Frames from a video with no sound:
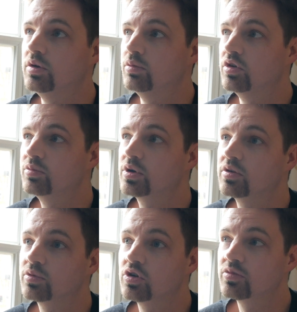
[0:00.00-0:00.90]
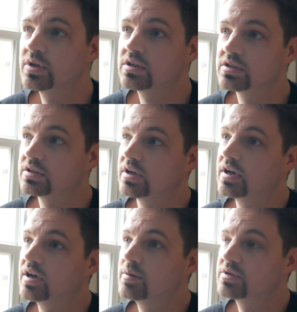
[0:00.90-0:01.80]
room for improvement.
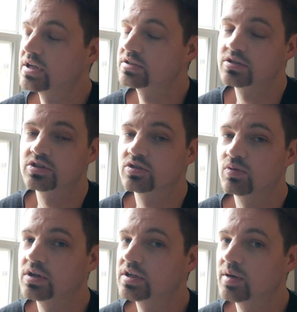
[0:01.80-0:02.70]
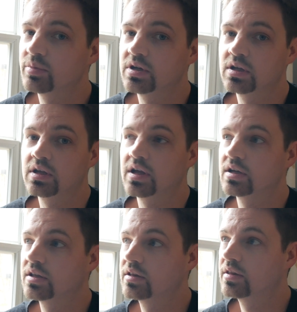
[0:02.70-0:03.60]
Tesla is just one company
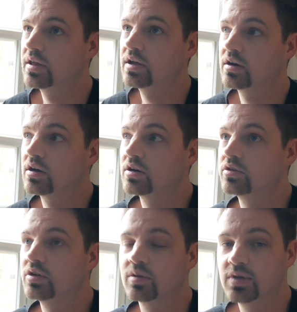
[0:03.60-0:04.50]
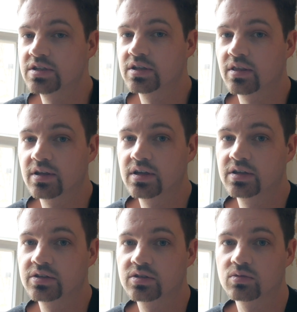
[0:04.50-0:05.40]
and they are doing amazing
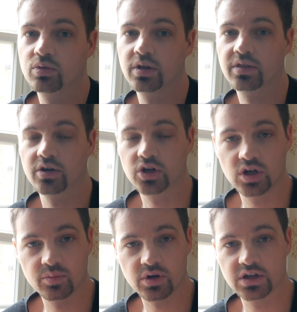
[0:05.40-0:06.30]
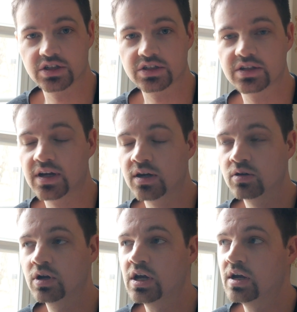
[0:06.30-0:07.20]
things with their current projects
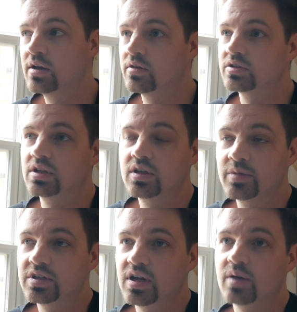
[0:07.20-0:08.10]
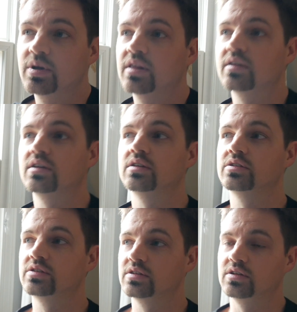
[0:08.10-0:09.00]
now. There's a limit to how many
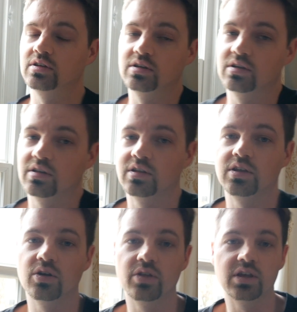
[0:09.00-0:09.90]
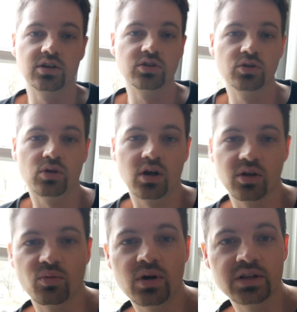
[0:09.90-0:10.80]
things, you know, they can do all
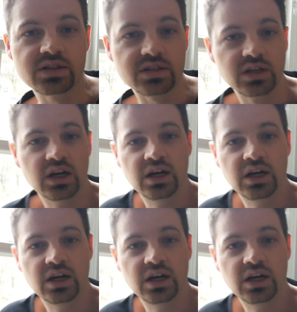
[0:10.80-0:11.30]
at once.